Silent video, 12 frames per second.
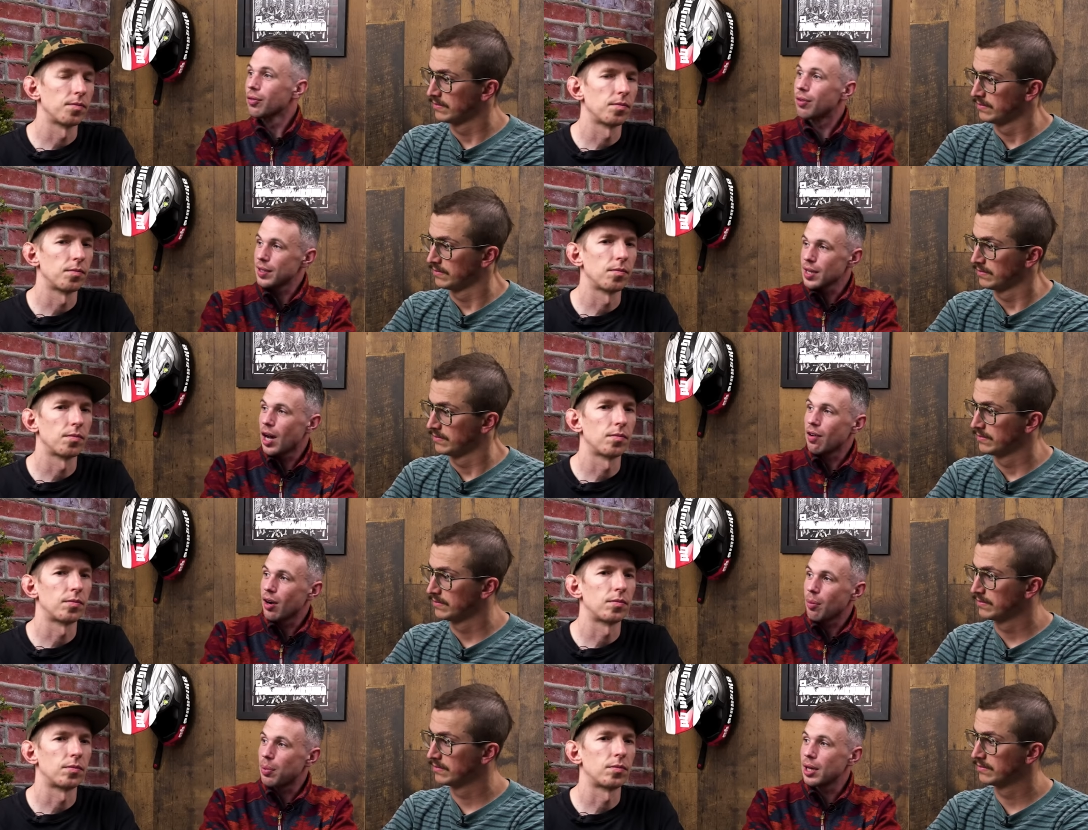Speaker 1: for its
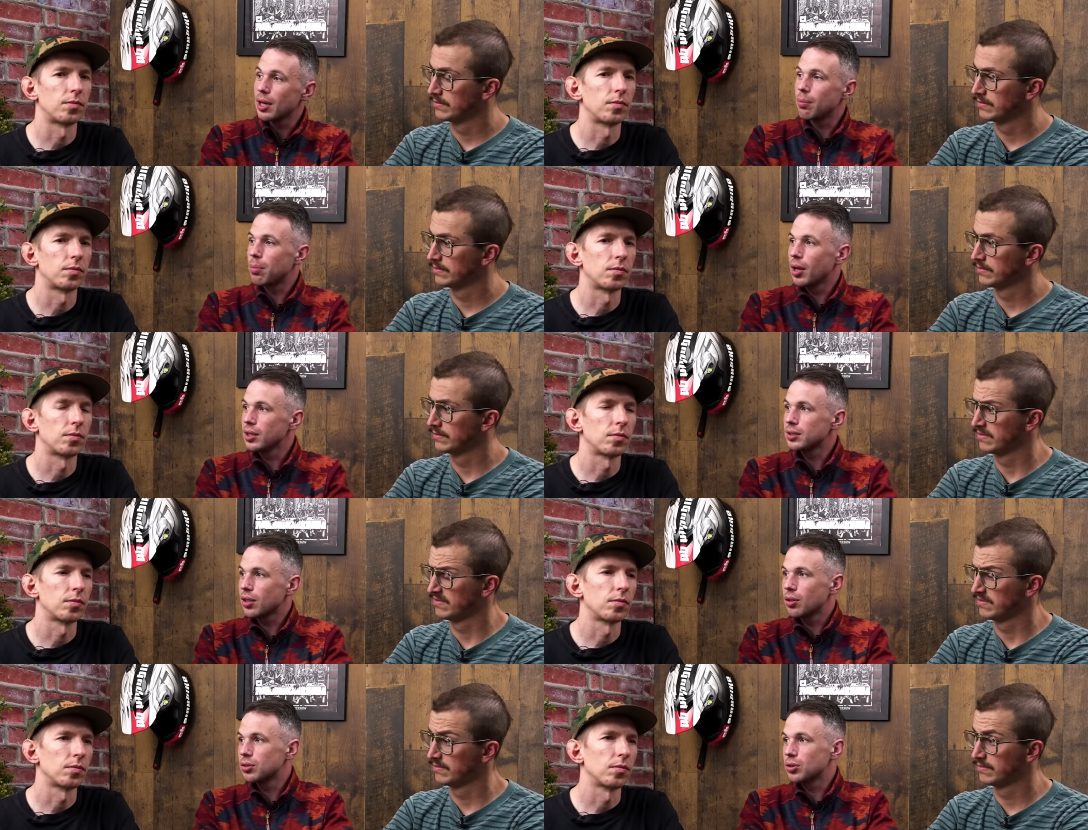RRP
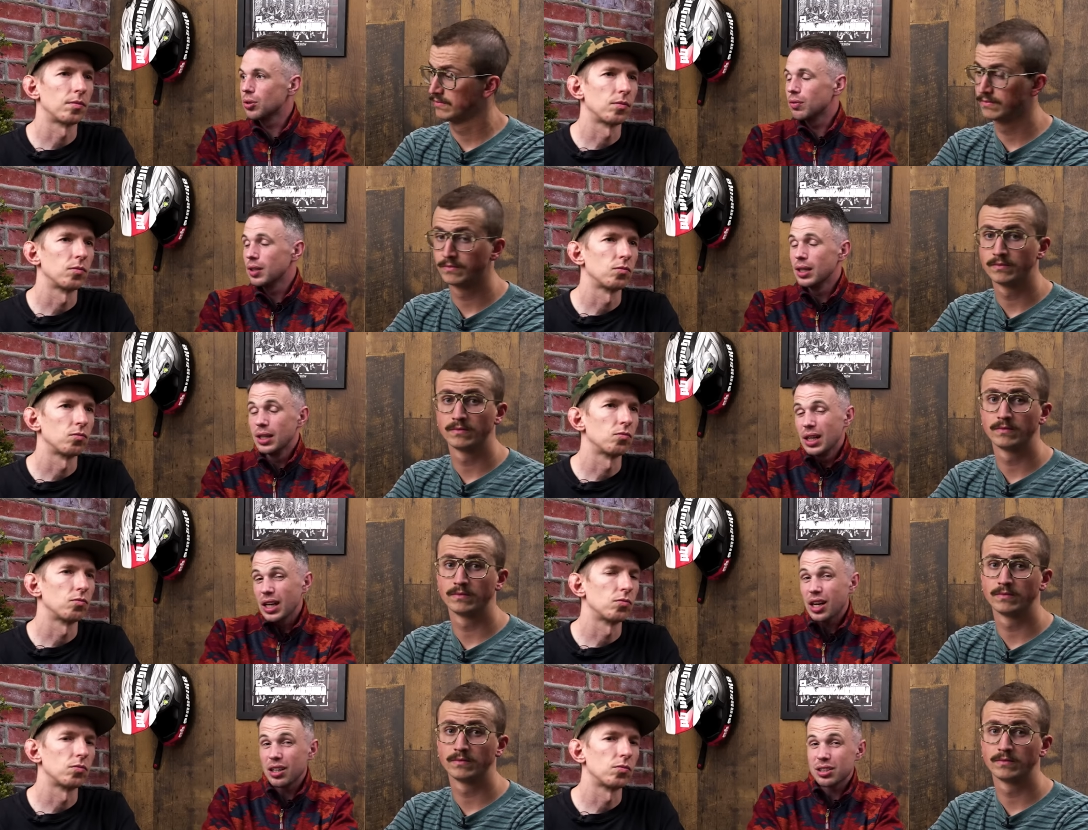plus those sort of
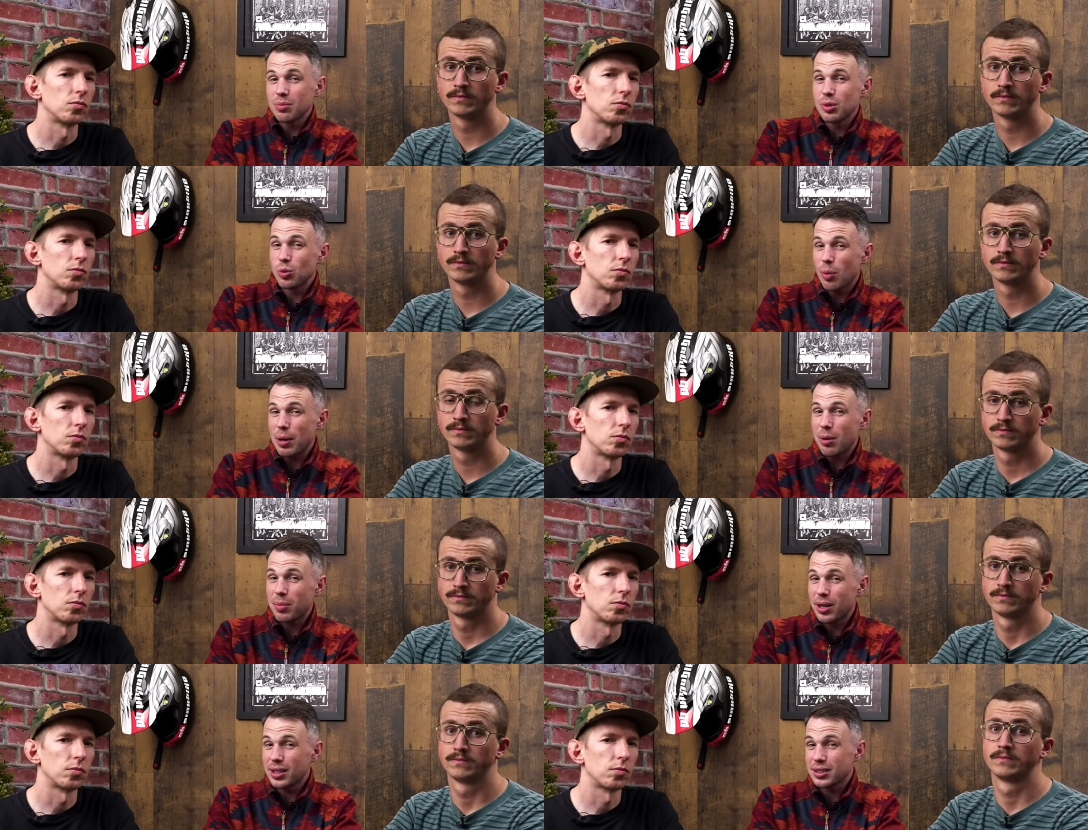custom swap
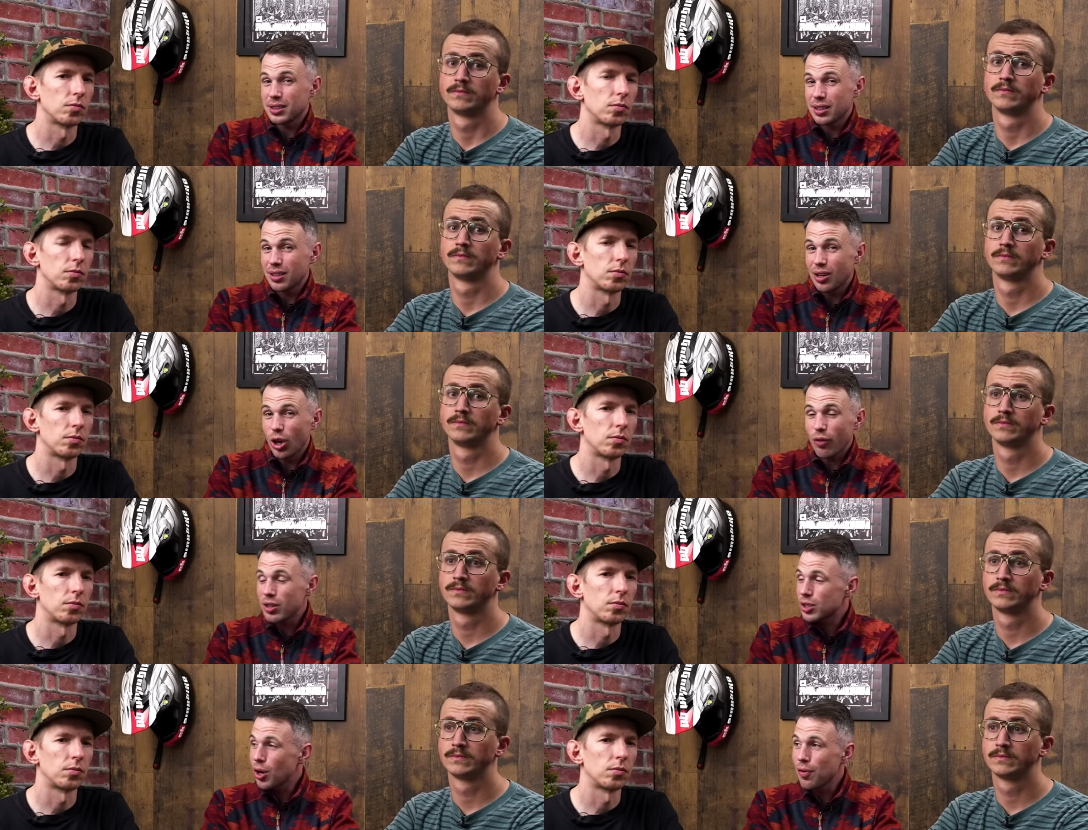out parts that a lot
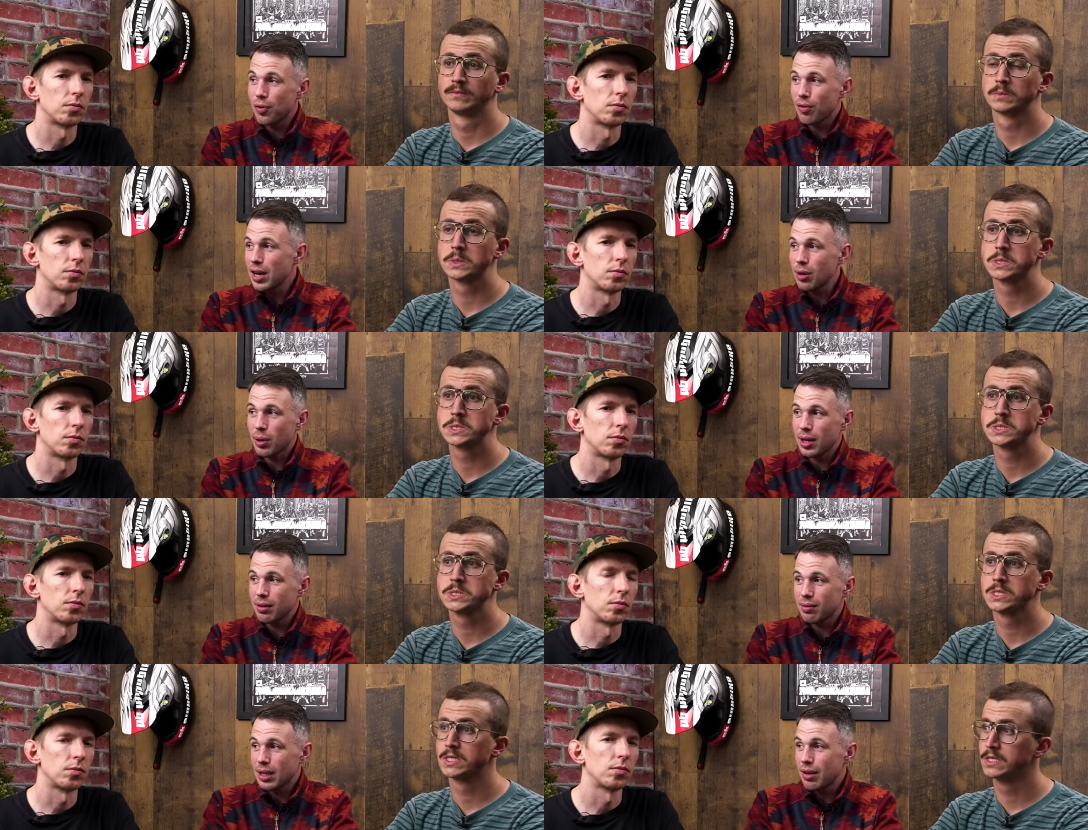of us go for
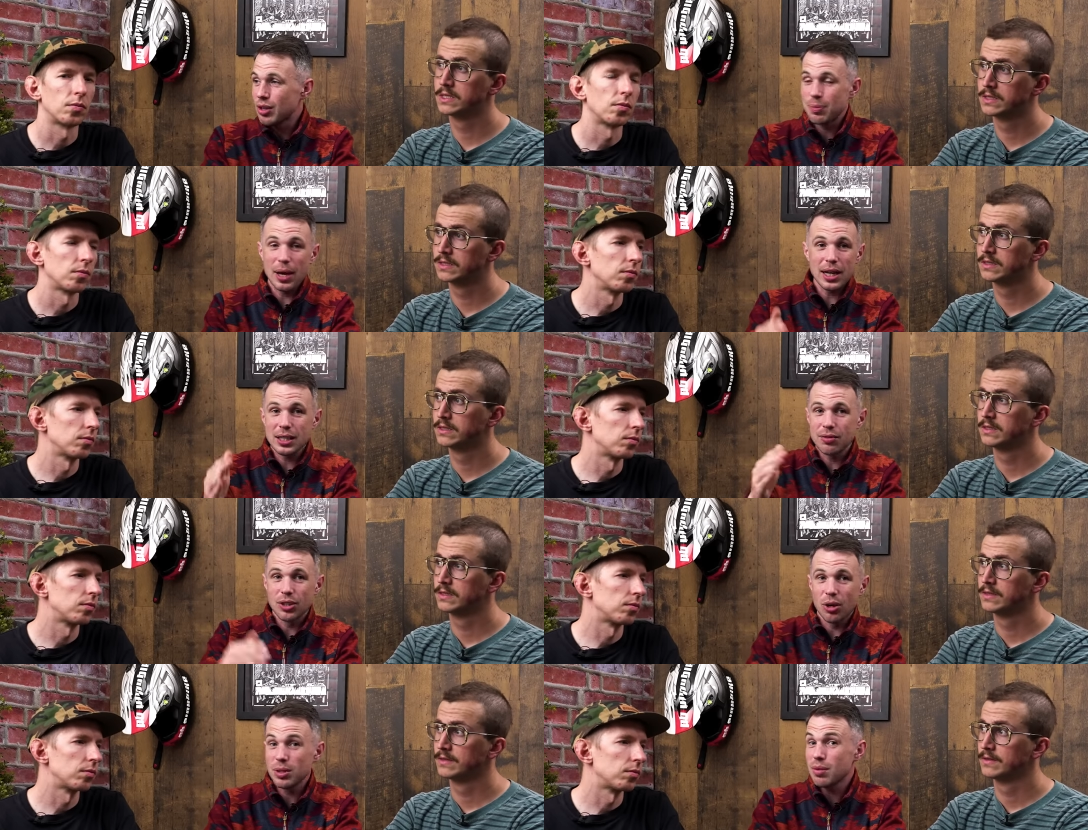anyway, irrespective?
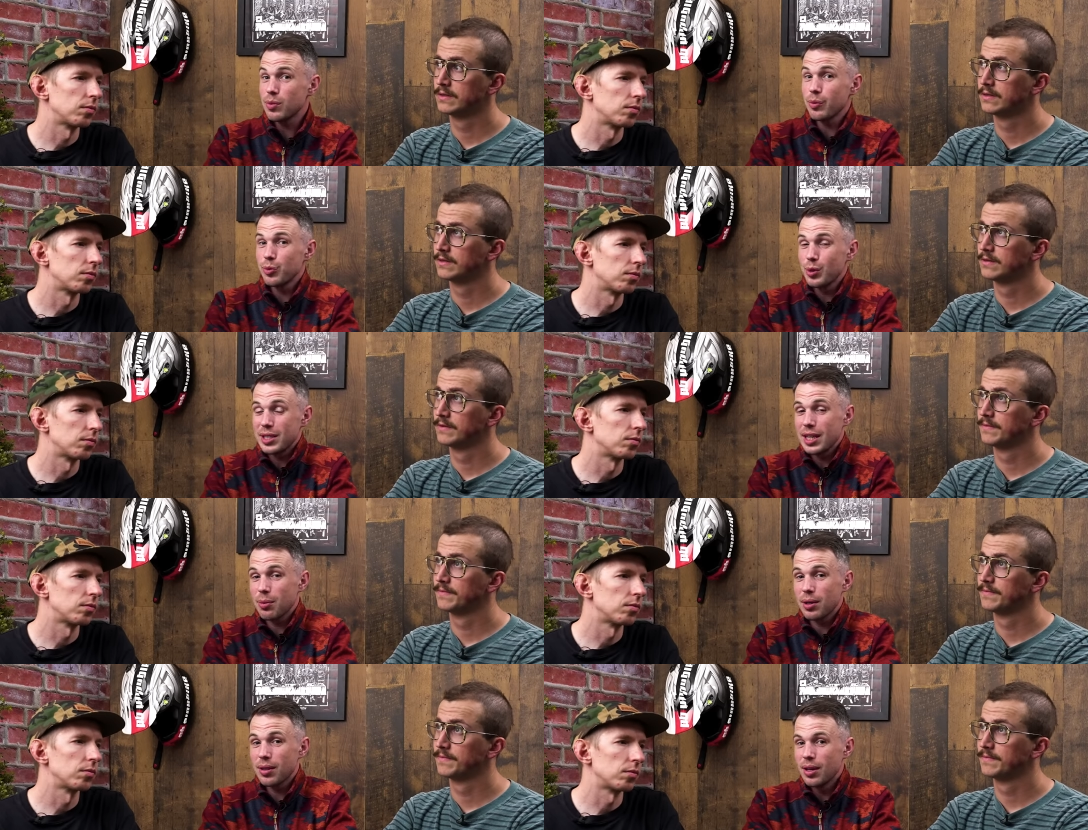You know, sometimes we see
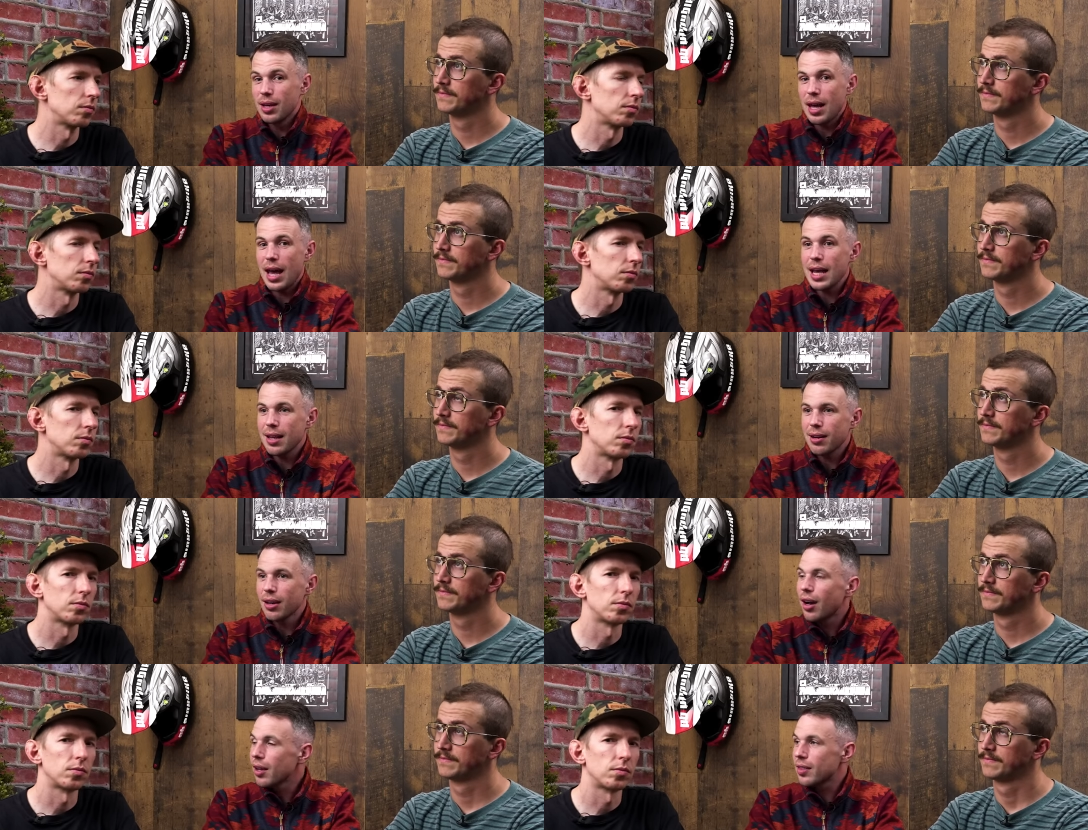it with
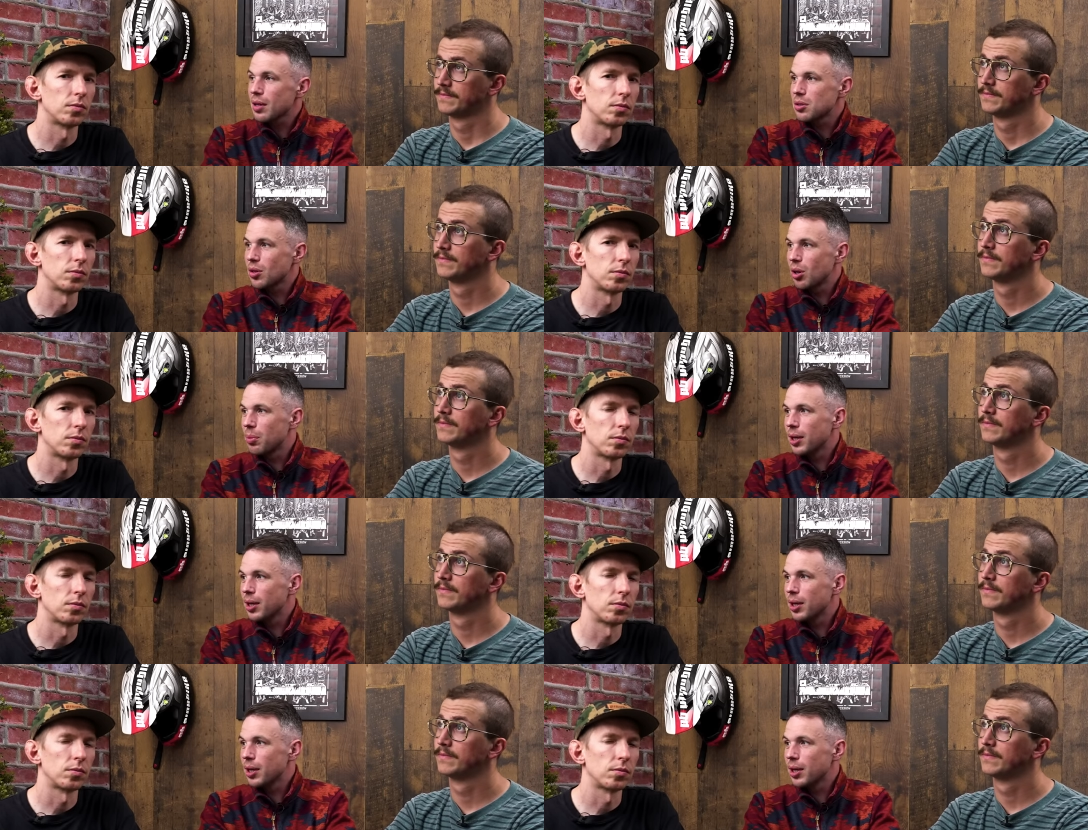$8,000-9,000